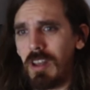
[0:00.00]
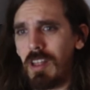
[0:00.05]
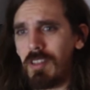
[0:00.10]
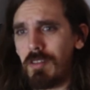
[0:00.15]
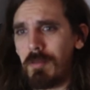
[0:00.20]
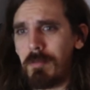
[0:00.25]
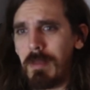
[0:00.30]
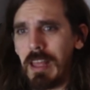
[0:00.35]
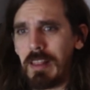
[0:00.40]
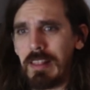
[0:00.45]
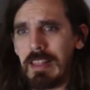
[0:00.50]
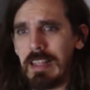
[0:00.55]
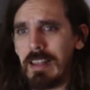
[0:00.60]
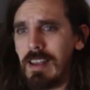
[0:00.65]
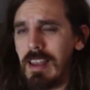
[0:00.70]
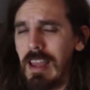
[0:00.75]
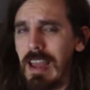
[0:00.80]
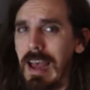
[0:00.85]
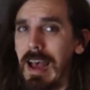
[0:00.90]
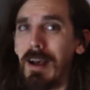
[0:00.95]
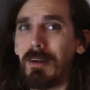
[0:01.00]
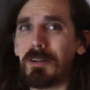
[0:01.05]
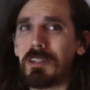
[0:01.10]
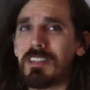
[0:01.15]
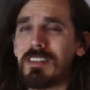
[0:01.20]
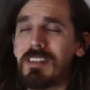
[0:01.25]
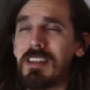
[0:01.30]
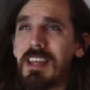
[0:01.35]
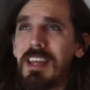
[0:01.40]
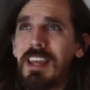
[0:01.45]
another method
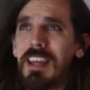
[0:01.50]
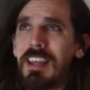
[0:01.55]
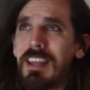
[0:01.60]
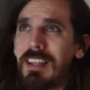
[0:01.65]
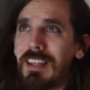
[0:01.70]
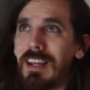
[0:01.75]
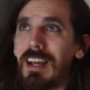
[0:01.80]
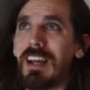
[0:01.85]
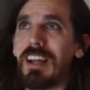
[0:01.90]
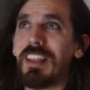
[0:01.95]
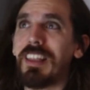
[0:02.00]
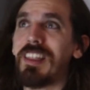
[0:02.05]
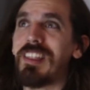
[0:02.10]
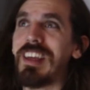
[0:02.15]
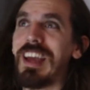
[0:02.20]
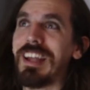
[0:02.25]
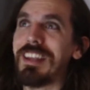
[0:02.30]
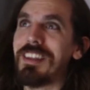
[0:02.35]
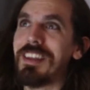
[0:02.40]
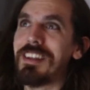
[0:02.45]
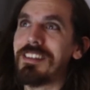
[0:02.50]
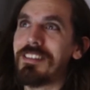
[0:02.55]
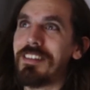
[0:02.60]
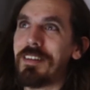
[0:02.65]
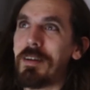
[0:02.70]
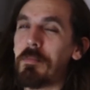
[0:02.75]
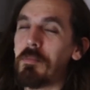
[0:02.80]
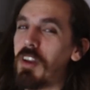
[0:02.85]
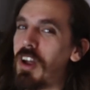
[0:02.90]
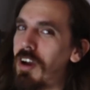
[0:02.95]
out that
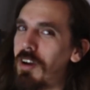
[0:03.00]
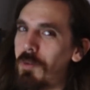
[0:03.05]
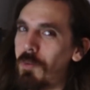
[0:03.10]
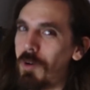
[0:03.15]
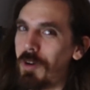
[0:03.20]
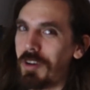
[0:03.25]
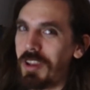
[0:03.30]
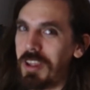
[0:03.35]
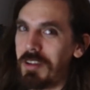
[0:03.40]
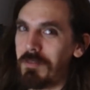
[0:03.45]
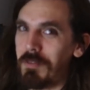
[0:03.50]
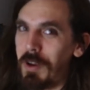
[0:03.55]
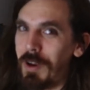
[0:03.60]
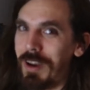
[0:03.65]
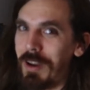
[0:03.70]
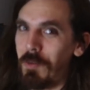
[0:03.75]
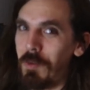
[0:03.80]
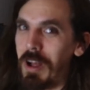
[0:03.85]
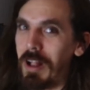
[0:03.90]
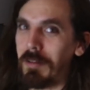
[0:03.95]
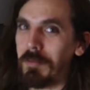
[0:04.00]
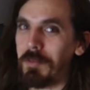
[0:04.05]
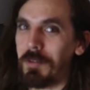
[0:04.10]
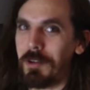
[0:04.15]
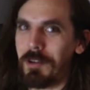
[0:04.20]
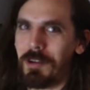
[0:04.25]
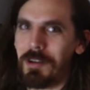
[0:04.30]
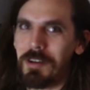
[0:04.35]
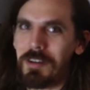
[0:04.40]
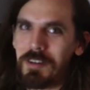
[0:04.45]
ended up not working very well
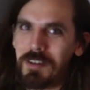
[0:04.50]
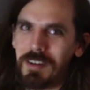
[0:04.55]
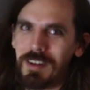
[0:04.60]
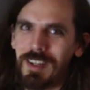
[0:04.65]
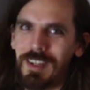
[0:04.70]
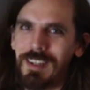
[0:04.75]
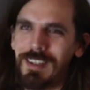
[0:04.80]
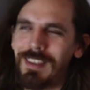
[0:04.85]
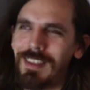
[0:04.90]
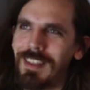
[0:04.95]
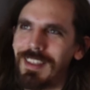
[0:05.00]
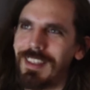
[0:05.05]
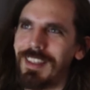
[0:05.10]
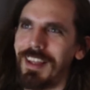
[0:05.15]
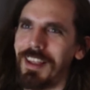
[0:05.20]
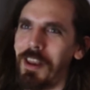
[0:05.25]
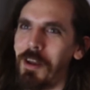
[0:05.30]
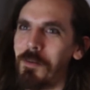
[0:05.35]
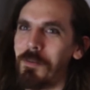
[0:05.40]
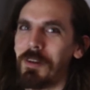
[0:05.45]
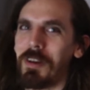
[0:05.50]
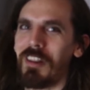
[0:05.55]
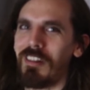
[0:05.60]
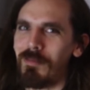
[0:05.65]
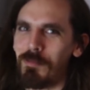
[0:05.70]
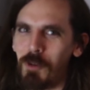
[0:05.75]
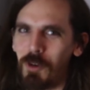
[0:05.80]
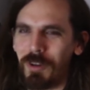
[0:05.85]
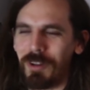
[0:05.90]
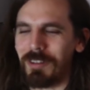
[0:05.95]
for her. I don't want to
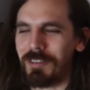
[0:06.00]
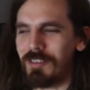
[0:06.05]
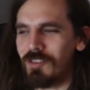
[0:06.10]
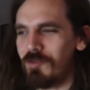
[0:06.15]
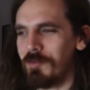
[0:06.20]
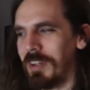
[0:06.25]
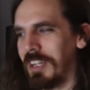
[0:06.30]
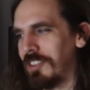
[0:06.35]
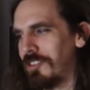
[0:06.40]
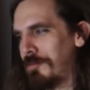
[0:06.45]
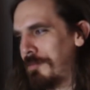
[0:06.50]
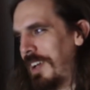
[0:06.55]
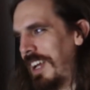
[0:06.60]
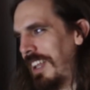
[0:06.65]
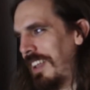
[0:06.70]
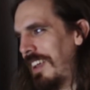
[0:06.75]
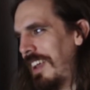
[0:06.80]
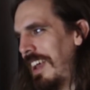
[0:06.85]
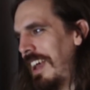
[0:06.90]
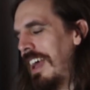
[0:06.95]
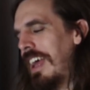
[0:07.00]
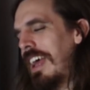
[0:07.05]
spoil too much, but